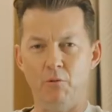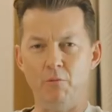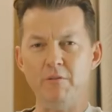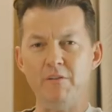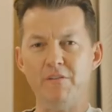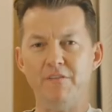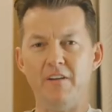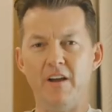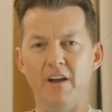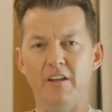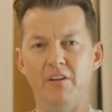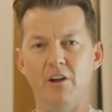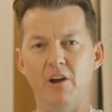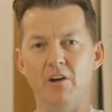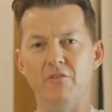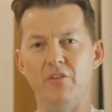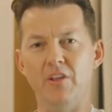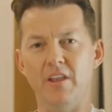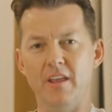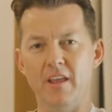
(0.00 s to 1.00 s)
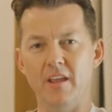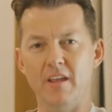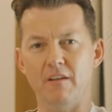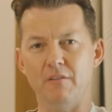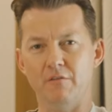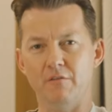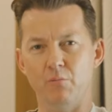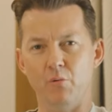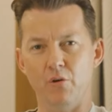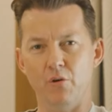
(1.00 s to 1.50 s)
And what we found over the
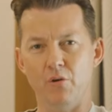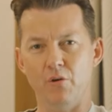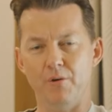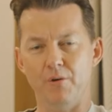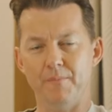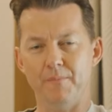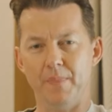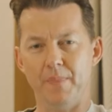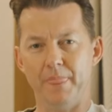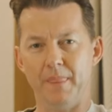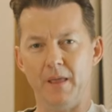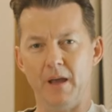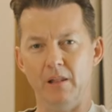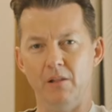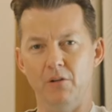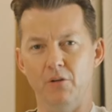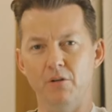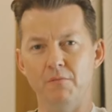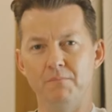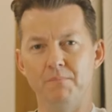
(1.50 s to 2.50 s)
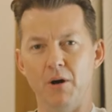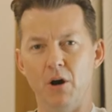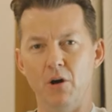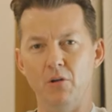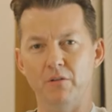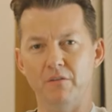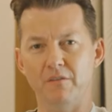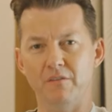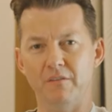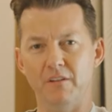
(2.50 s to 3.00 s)
years were a lot of
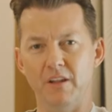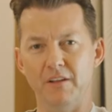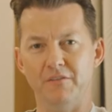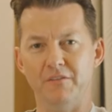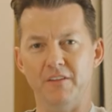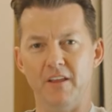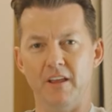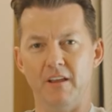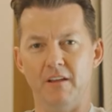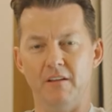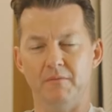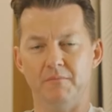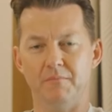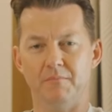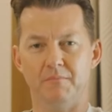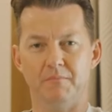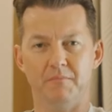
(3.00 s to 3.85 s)
bowlers lifting